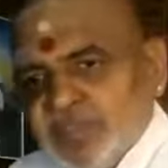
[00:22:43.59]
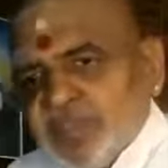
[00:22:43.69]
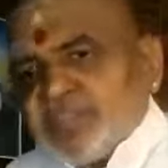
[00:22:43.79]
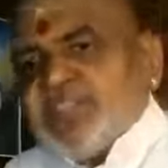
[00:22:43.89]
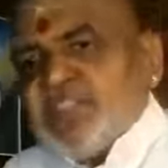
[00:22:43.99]

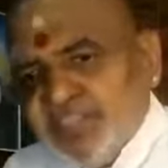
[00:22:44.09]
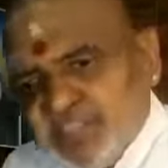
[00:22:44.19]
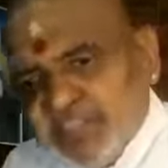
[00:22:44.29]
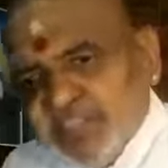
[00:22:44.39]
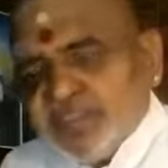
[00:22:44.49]
It's
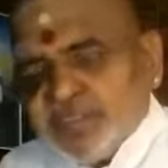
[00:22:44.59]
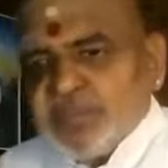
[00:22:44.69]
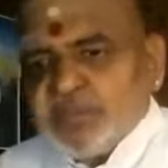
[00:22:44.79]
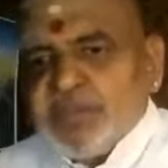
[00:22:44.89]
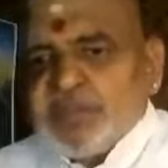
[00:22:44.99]
difficult for
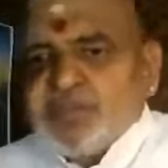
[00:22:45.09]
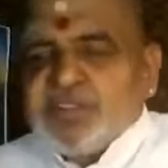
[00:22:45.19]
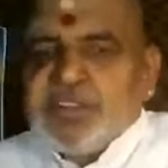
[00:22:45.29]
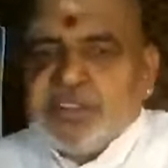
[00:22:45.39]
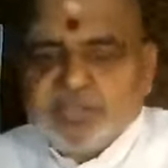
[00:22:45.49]
one to
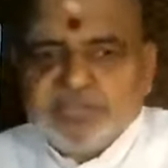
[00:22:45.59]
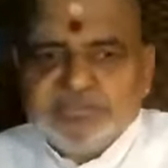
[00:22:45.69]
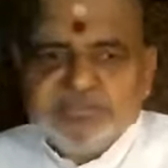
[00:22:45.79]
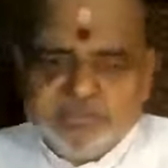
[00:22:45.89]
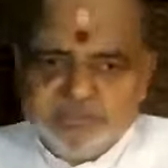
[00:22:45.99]
chant
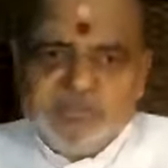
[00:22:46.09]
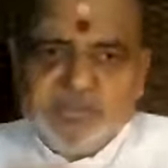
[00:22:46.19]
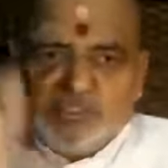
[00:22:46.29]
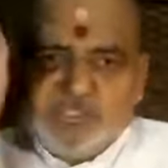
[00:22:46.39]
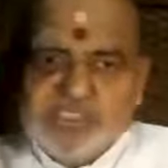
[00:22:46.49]

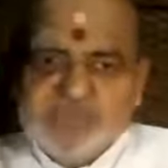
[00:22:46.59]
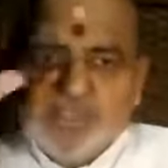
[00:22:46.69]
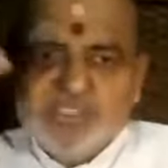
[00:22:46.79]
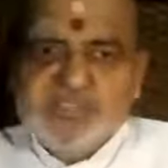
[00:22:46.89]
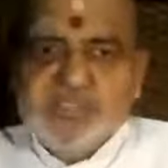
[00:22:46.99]
because that
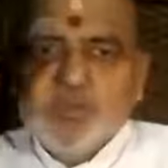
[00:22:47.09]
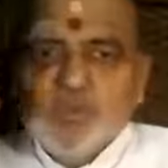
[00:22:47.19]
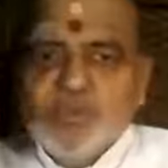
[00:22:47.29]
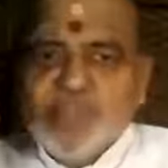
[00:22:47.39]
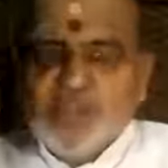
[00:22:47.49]
swaras will go
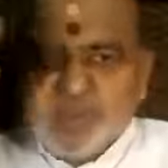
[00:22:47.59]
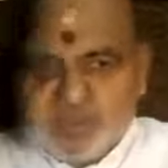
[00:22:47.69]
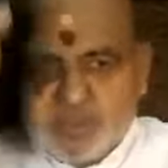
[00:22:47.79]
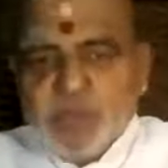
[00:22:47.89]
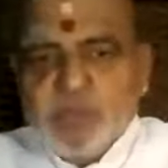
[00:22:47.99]
away. You can't
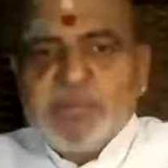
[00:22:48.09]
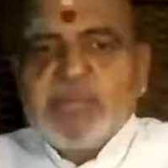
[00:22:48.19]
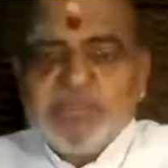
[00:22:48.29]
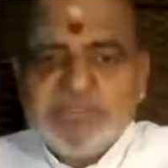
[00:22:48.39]
stop it.